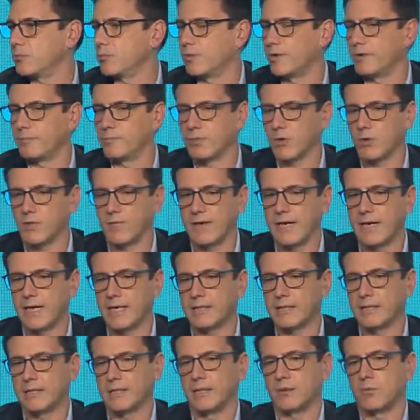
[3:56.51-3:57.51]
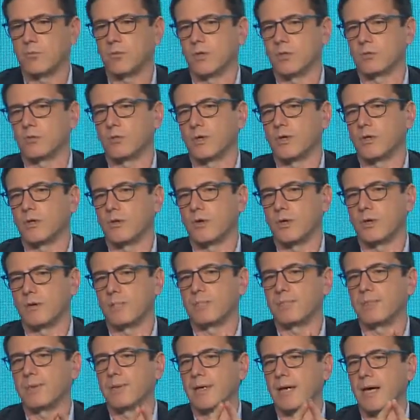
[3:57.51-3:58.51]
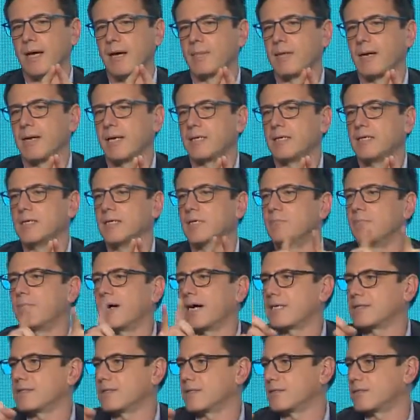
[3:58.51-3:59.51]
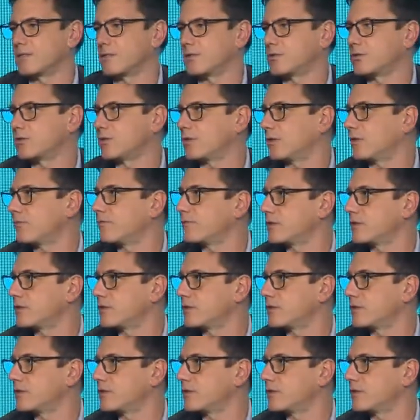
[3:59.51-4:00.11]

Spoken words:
we provide what we call e-bus as a service